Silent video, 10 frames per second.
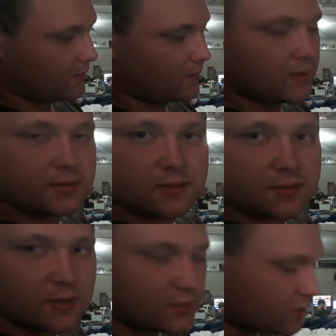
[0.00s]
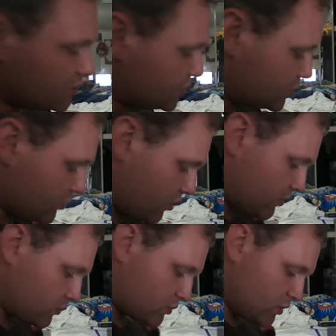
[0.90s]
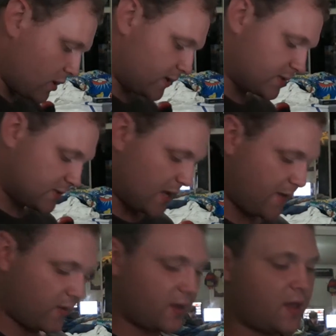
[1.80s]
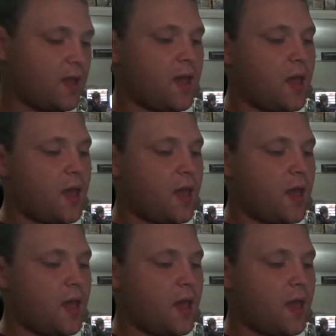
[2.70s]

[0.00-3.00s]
it's just not as nice as having